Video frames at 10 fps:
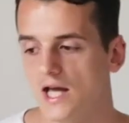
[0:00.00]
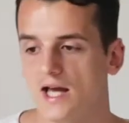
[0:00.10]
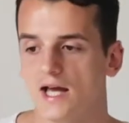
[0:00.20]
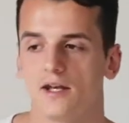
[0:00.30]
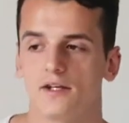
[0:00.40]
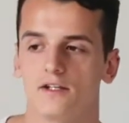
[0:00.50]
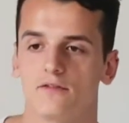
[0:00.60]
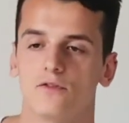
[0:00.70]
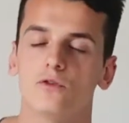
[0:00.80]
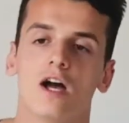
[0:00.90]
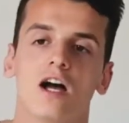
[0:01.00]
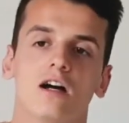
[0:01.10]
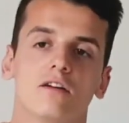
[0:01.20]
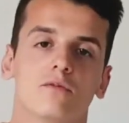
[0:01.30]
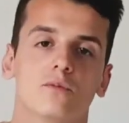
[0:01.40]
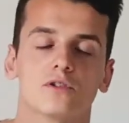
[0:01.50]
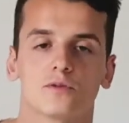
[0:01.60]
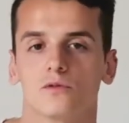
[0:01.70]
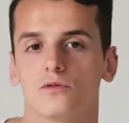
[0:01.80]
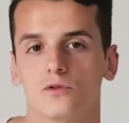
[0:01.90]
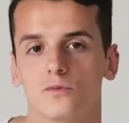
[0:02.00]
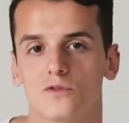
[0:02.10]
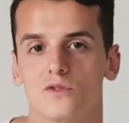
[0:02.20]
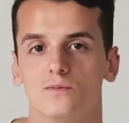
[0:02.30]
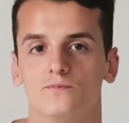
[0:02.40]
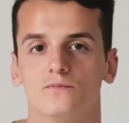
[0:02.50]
And if you have multiple rooms